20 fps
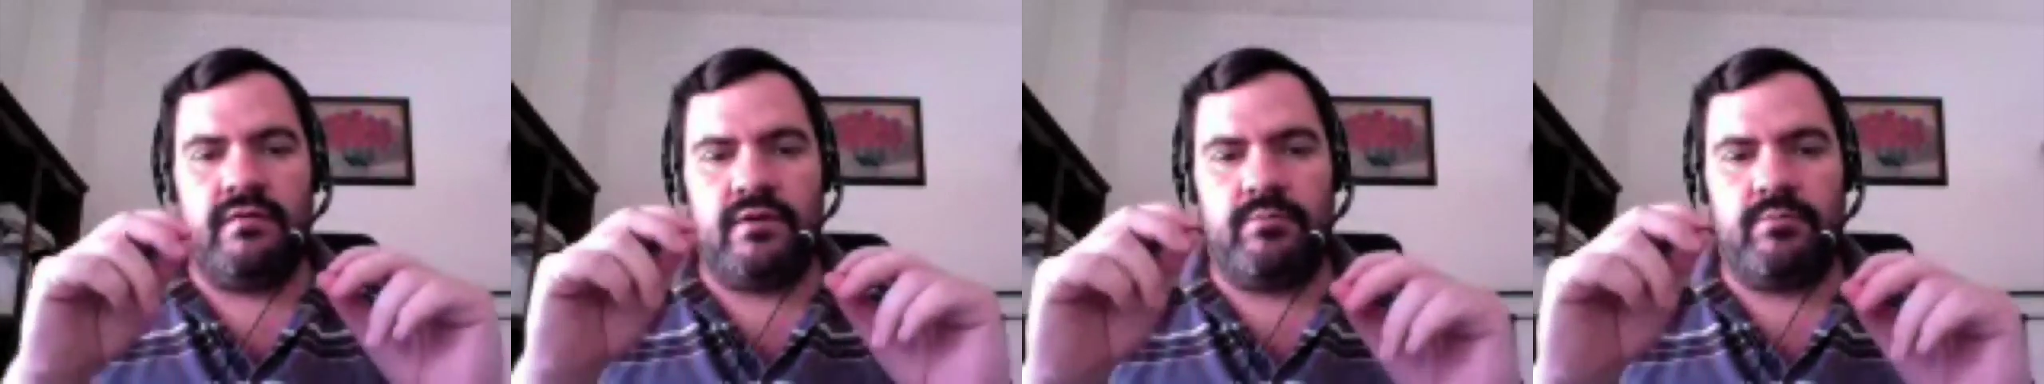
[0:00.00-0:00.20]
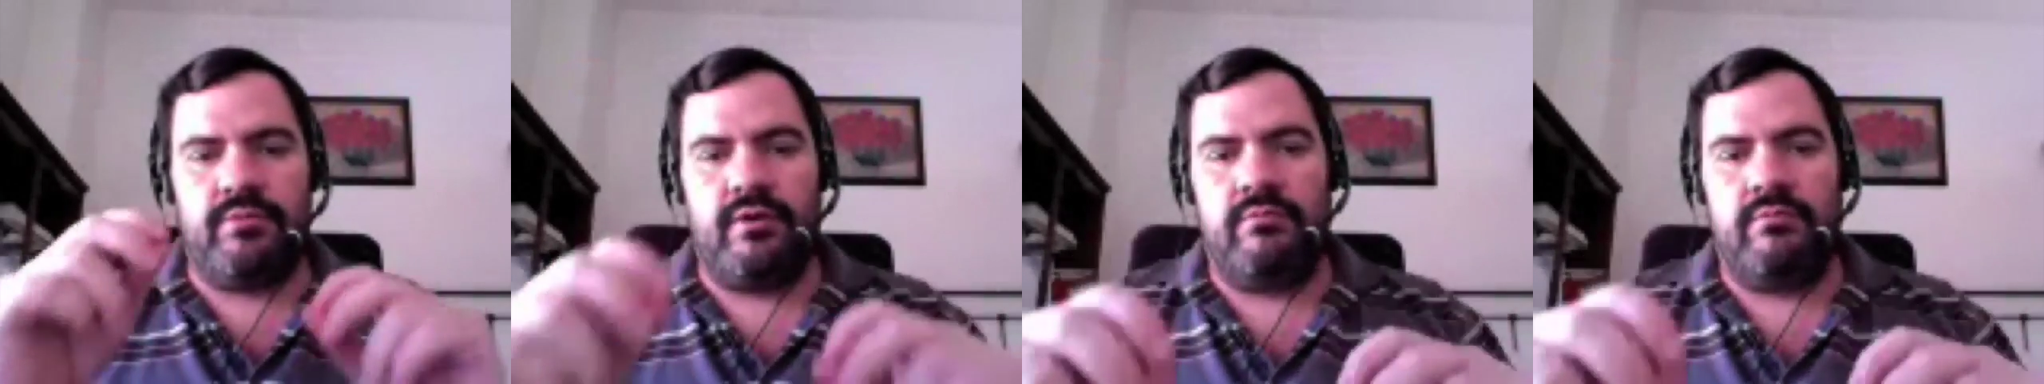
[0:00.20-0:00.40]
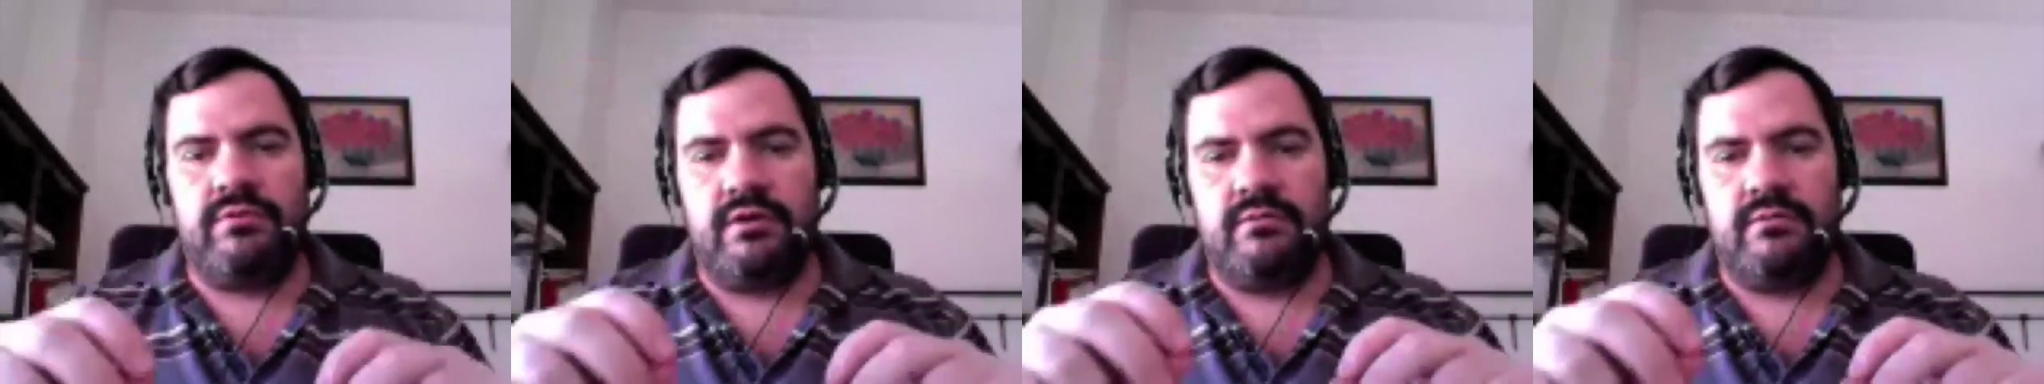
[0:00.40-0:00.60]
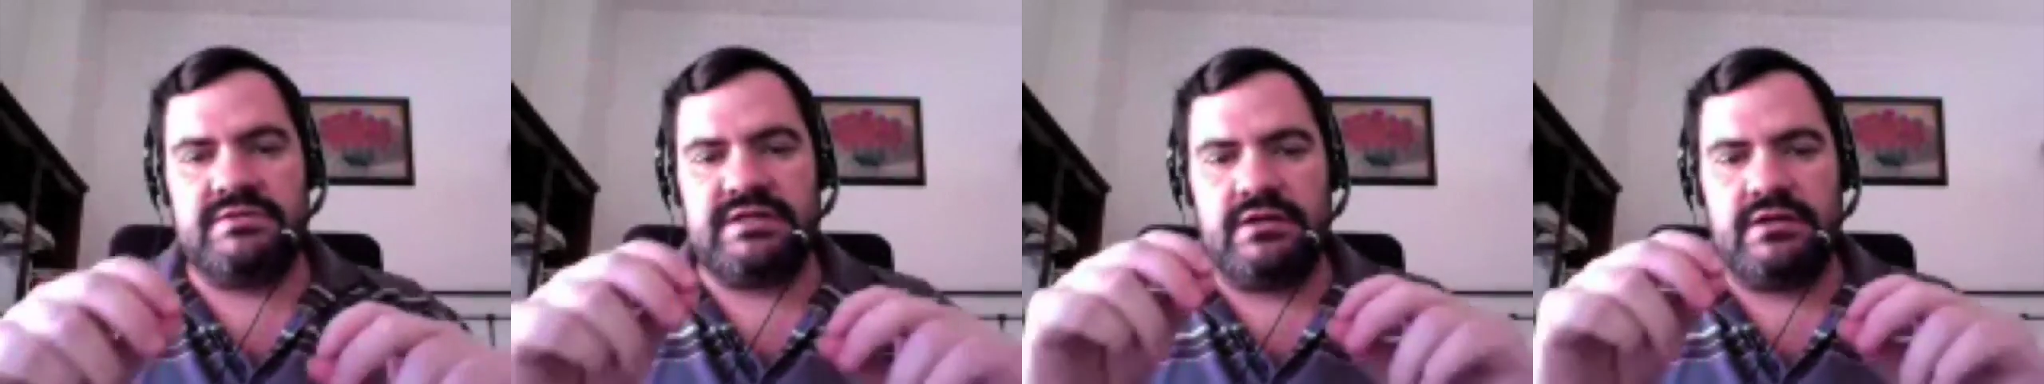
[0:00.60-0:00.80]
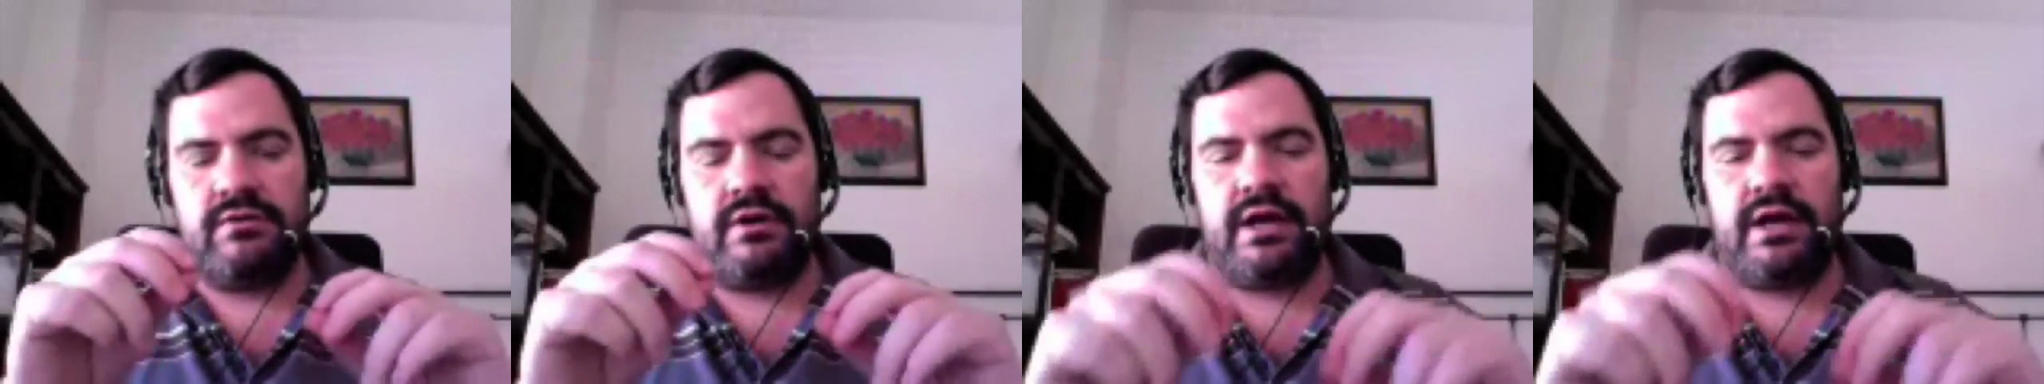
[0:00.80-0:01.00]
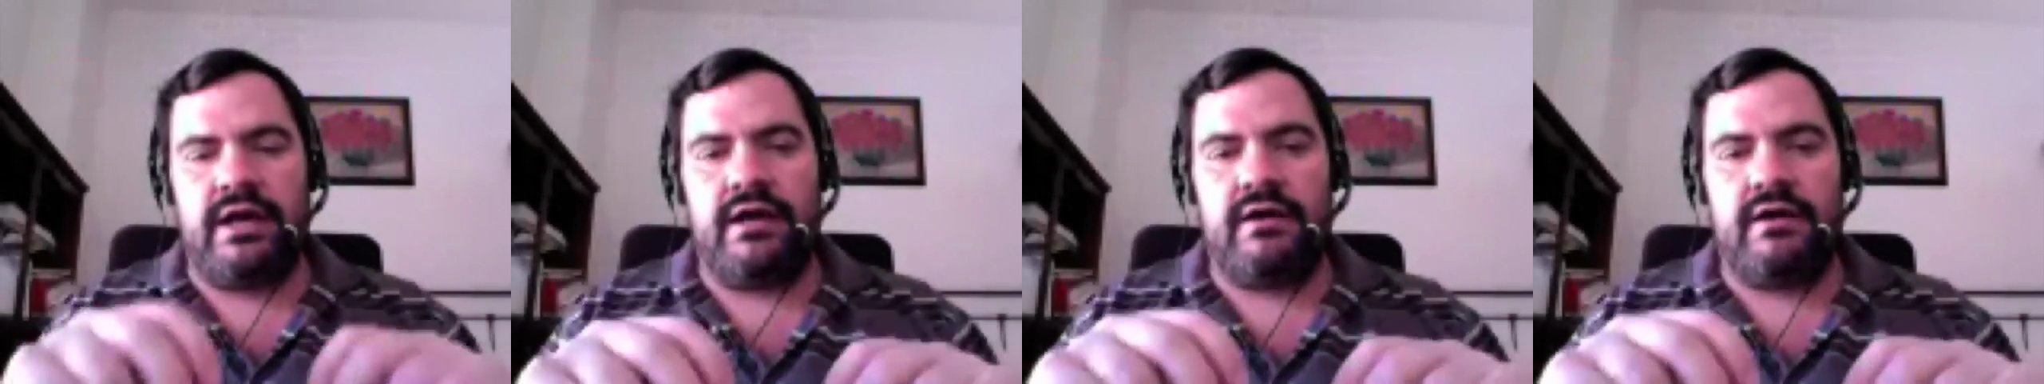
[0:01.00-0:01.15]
on the problems that you